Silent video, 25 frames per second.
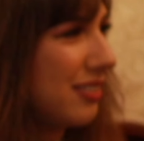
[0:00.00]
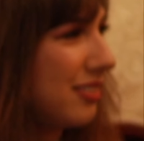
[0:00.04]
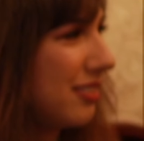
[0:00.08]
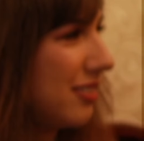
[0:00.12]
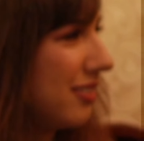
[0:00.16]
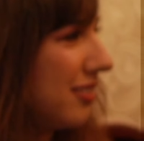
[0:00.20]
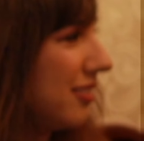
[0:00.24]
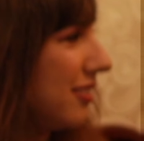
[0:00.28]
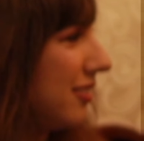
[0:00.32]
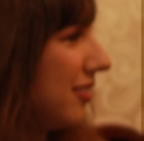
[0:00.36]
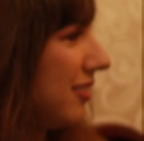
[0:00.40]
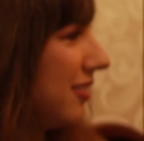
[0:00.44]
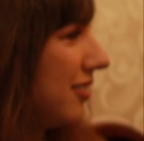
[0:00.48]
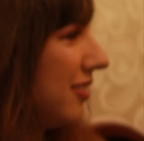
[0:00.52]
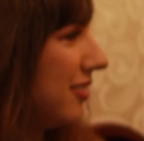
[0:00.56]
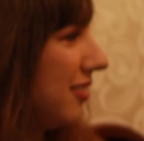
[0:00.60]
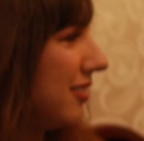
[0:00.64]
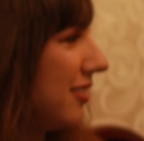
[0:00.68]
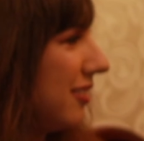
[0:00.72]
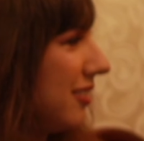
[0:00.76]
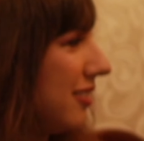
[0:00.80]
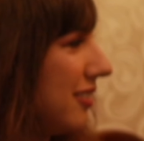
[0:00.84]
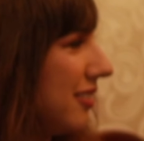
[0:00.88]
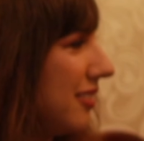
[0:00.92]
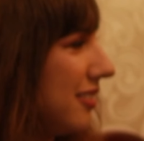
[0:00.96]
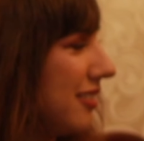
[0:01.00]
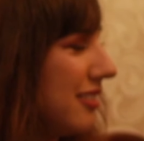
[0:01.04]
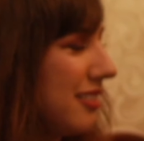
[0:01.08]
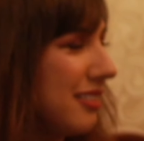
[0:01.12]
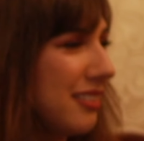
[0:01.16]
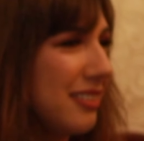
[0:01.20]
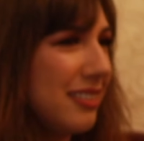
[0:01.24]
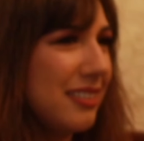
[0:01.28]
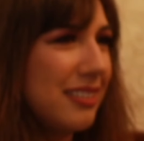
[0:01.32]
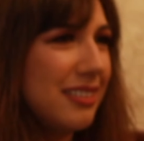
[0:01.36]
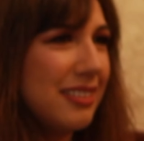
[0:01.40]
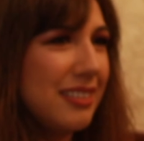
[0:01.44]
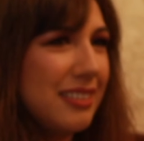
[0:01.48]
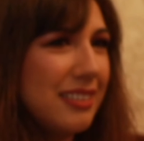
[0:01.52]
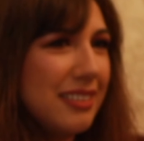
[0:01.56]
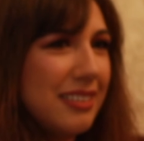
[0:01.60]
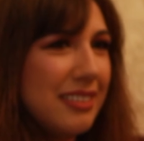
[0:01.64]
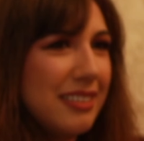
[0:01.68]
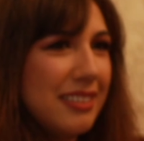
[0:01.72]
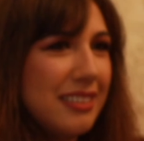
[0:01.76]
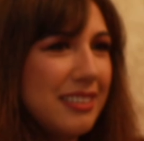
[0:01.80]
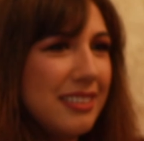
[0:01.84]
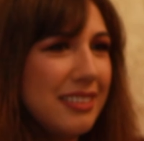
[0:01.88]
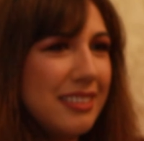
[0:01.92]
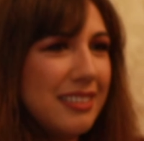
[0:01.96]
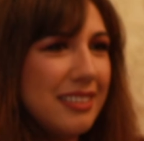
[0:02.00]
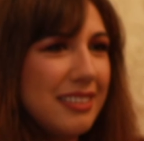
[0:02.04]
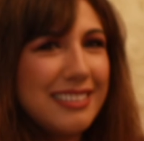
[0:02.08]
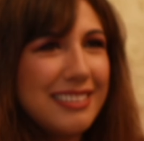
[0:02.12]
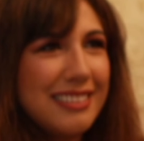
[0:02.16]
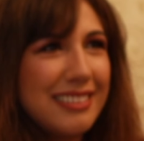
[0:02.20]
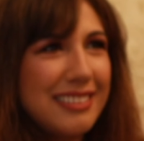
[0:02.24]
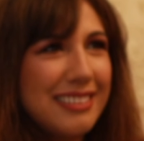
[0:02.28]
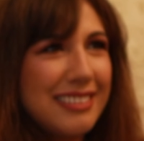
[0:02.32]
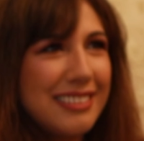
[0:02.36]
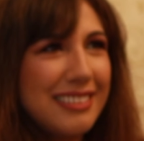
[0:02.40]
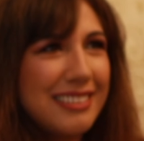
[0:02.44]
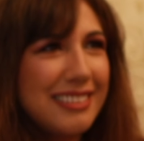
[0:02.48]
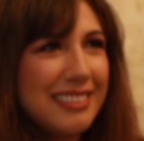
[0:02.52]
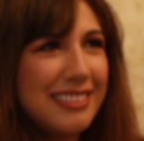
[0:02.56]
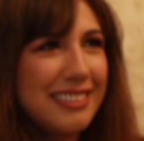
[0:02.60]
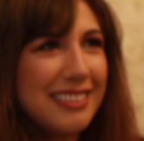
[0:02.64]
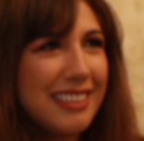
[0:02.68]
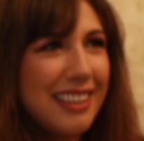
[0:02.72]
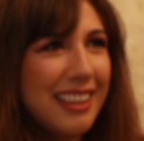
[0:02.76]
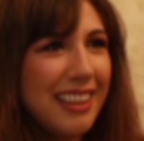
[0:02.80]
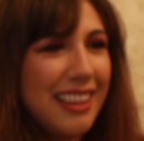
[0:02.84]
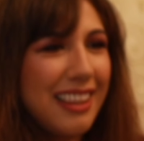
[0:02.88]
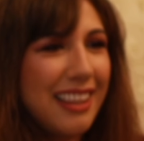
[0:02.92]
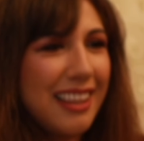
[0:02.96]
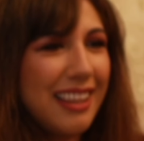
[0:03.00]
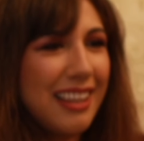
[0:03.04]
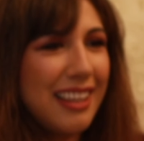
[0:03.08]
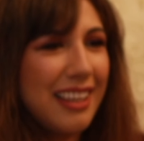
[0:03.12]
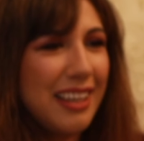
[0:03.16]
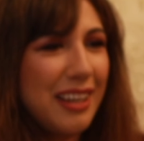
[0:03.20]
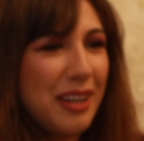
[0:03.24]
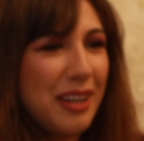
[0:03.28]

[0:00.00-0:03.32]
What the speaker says: This person isn't speaking.